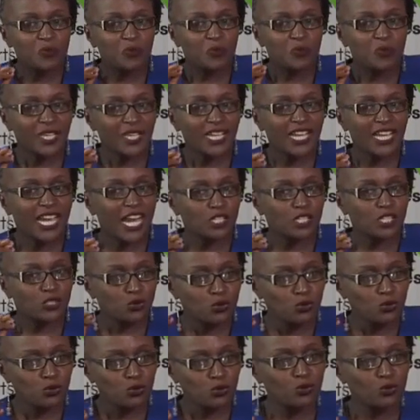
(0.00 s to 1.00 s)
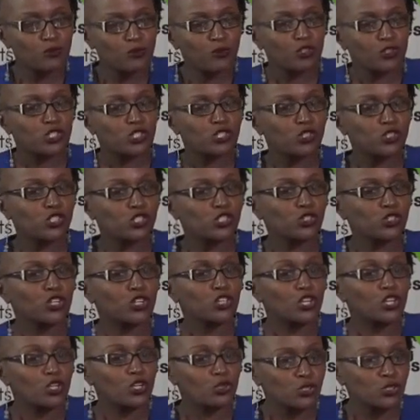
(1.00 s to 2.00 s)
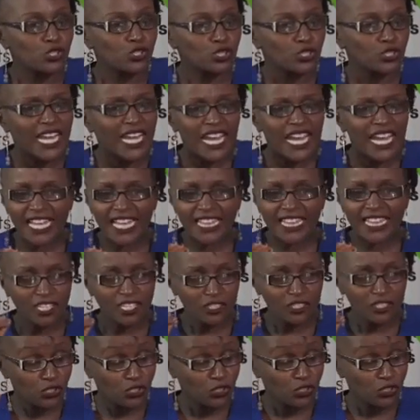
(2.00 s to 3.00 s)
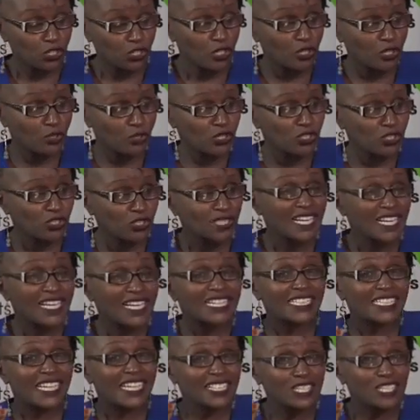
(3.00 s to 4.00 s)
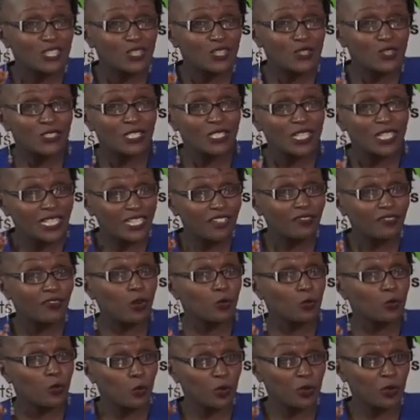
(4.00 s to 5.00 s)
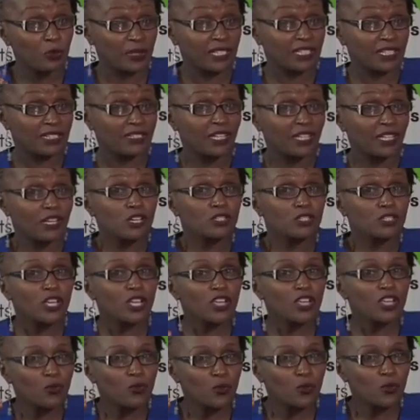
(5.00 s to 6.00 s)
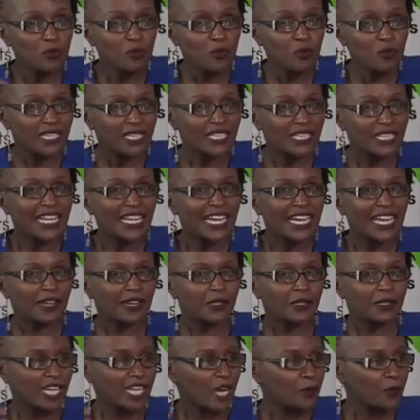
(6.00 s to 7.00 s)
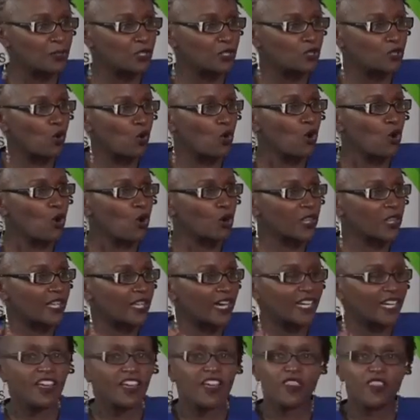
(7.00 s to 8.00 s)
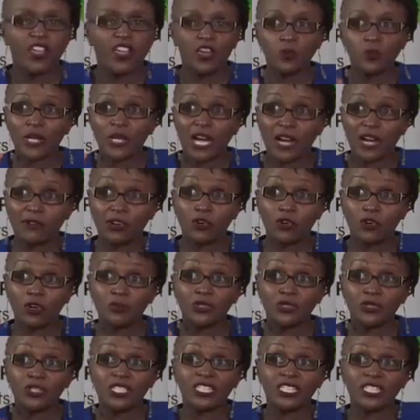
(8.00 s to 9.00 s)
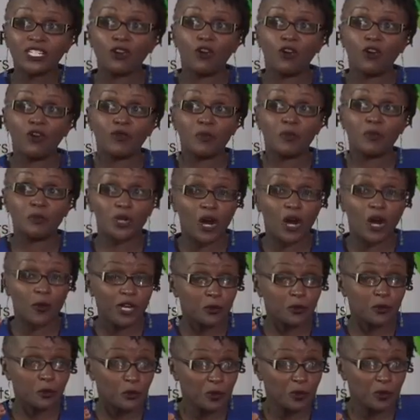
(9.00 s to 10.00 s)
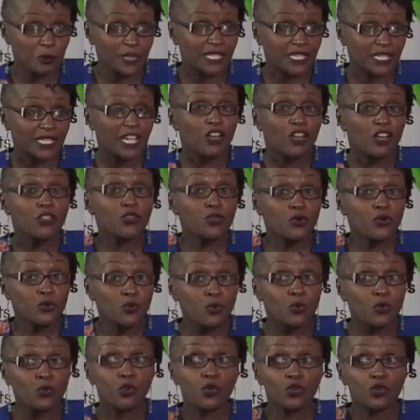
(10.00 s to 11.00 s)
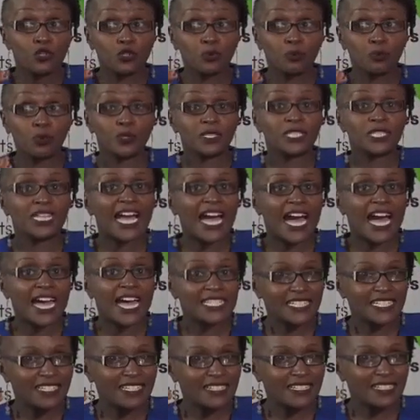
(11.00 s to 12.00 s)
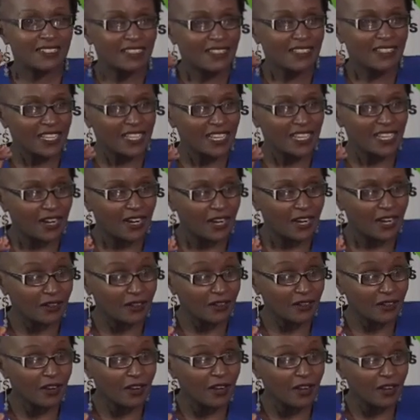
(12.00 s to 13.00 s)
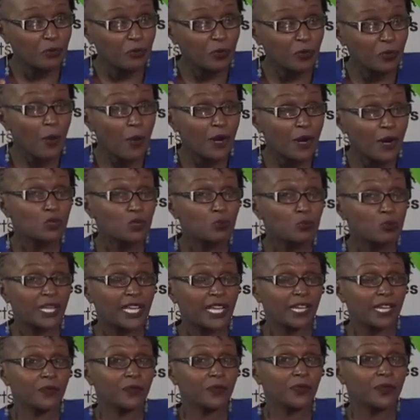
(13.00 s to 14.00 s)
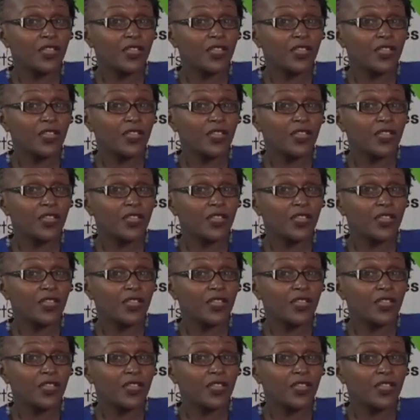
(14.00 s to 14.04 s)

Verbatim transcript: being a tool for social inclusion. And that social inclusion does not leave out women. So if women can tap into all that, then we have a community of empowered women through sports, as in they are empowered to play,